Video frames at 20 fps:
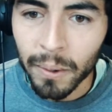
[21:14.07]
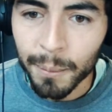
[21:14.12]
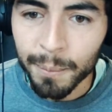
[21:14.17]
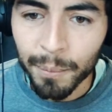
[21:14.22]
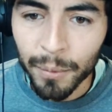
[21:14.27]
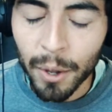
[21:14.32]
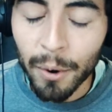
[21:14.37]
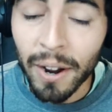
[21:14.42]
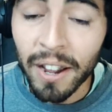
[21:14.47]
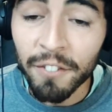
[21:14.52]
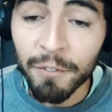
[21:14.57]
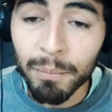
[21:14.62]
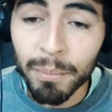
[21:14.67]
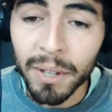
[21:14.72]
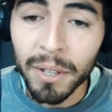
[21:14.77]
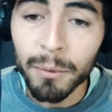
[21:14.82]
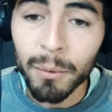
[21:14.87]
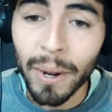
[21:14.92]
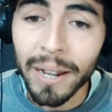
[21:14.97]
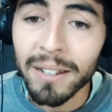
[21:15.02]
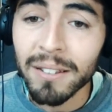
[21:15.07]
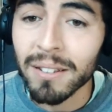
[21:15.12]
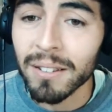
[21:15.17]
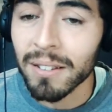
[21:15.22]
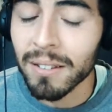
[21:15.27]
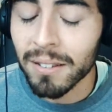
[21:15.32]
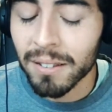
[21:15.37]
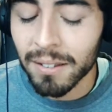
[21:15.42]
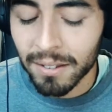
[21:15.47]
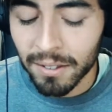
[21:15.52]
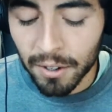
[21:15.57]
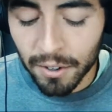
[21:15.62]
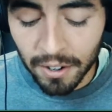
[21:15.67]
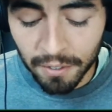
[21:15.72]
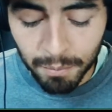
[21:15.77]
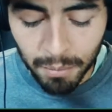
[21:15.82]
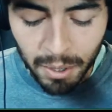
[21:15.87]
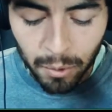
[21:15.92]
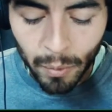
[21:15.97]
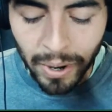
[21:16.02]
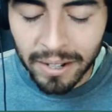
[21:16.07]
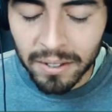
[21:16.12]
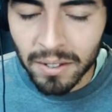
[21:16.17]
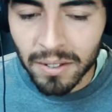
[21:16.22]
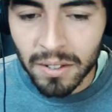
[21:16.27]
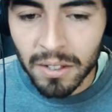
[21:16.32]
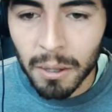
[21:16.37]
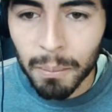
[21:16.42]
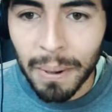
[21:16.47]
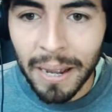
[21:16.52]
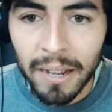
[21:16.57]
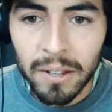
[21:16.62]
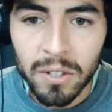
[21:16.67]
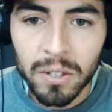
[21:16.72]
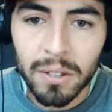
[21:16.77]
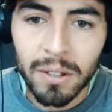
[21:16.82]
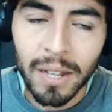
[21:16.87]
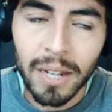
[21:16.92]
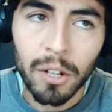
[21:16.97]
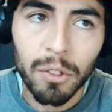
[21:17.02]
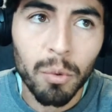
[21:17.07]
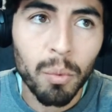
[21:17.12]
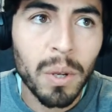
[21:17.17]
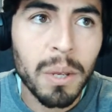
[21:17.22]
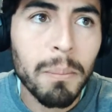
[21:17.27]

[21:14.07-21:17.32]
There have been races. There have been races in the past like 3